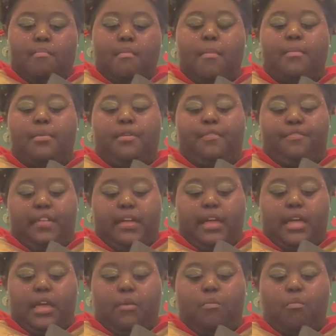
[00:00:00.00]
moment of
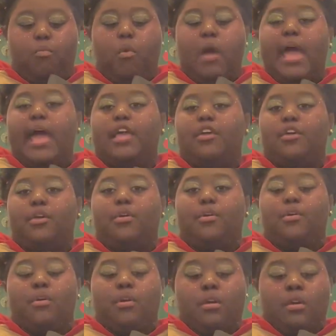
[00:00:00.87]
thinking
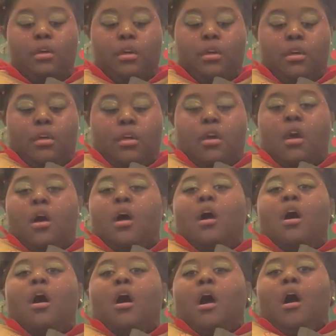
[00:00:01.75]

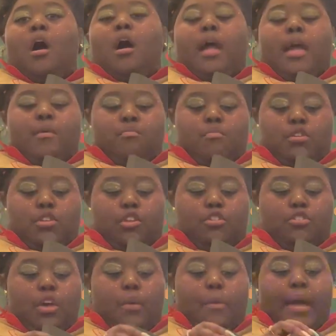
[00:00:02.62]
where you are and what
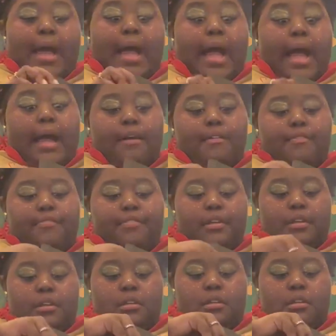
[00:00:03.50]
you don't
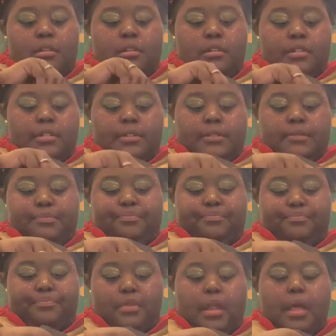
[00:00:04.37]

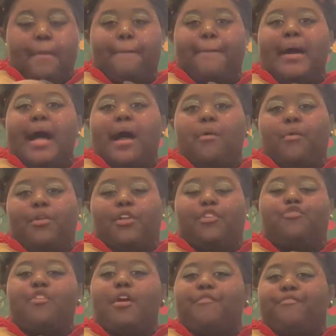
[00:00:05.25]
have, but I want
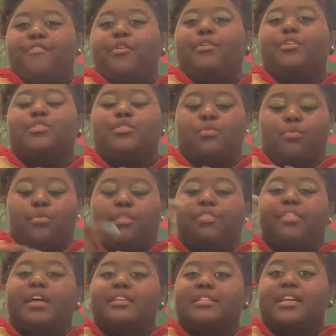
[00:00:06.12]
to try and focus on all the
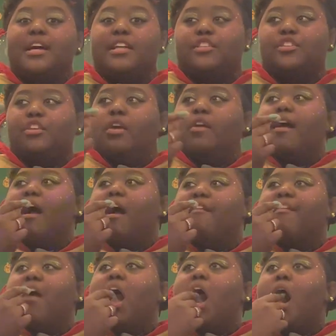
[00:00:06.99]
things that I do have.